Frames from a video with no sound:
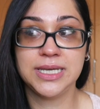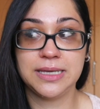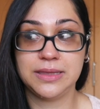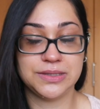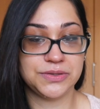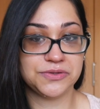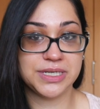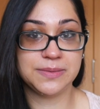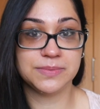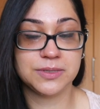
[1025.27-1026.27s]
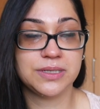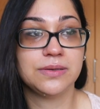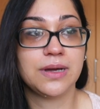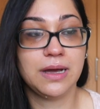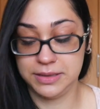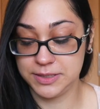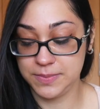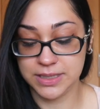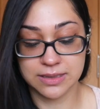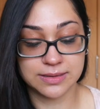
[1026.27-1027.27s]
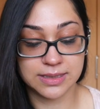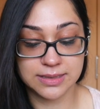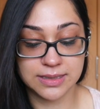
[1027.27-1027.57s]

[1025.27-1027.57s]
communicate these dreams to you guys because